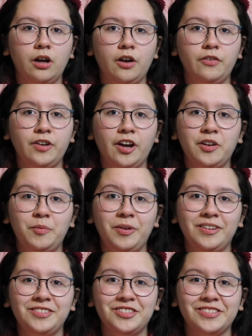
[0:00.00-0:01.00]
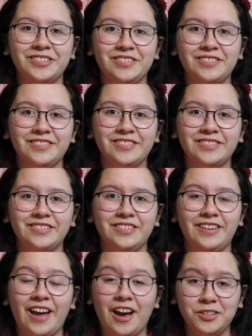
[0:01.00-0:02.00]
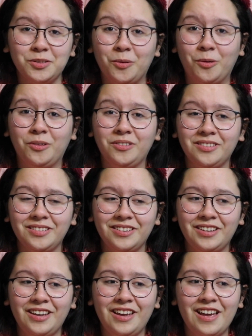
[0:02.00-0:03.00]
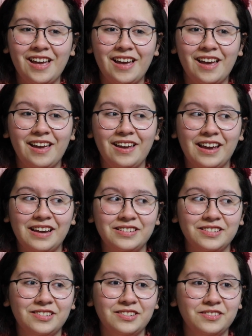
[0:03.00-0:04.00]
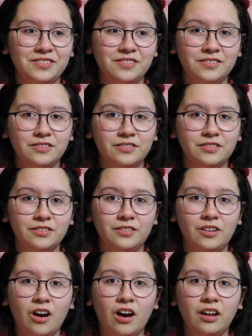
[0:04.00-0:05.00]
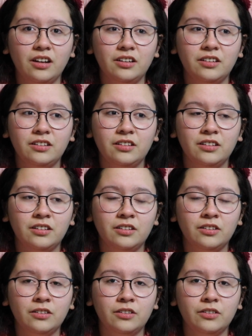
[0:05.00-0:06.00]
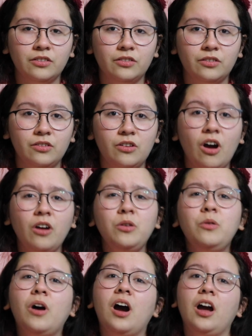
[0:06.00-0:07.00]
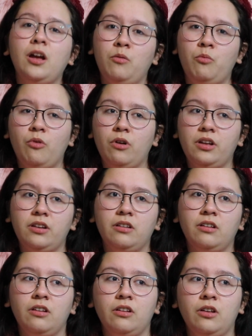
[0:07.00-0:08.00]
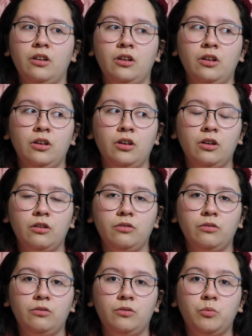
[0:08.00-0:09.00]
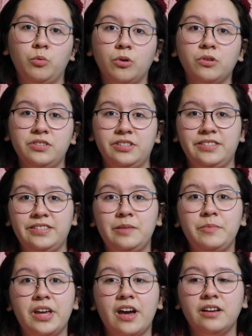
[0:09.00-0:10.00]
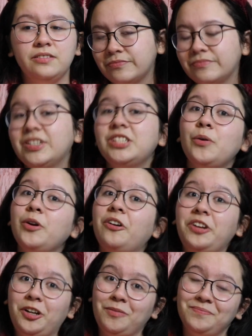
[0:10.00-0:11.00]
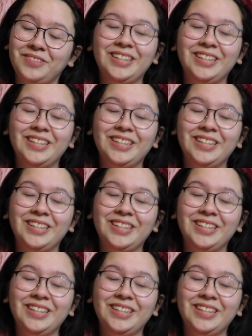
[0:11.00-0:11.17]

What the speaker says: I've kind of been just an asshole and not who I want the world to see me as. That's how I got here.